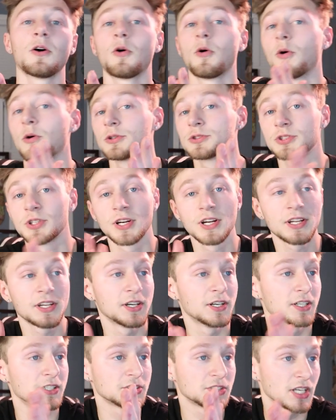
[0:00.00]
ultra
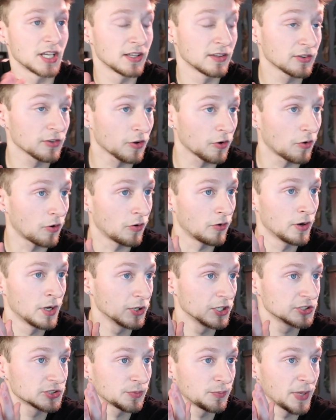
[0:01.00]
cush insole,
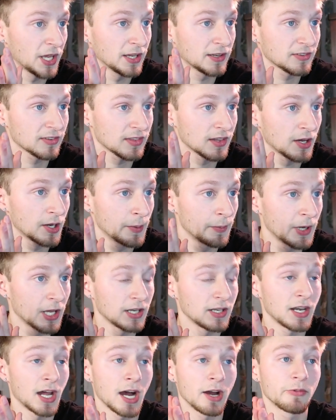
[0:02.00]
which makes them
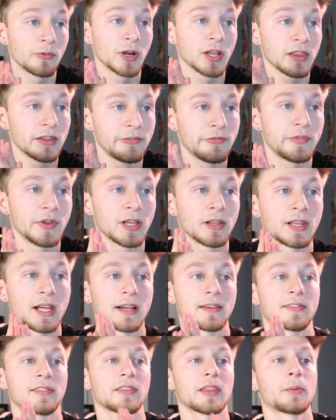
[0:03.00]
not really feel
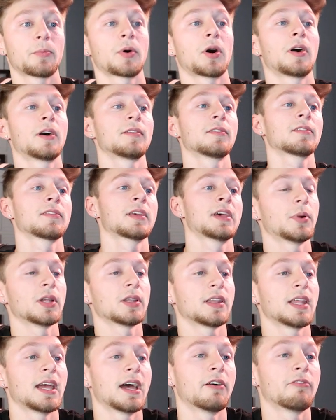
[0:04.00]
like slip-ons,
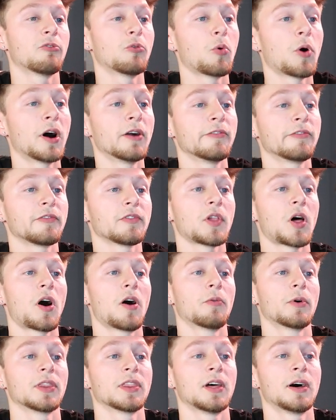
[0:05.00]
but they have one
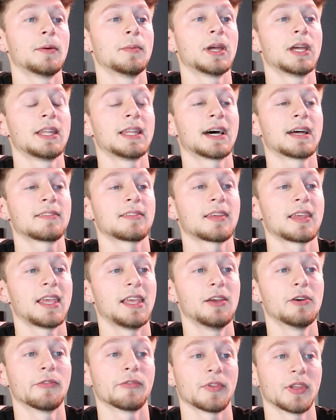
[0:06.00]
flaw with them, and that's
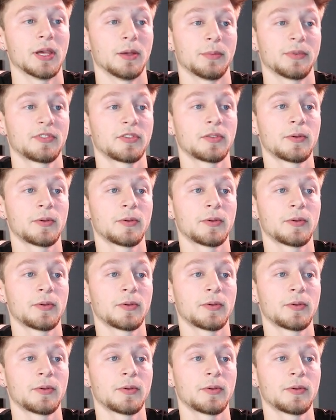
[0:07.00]
heel flips.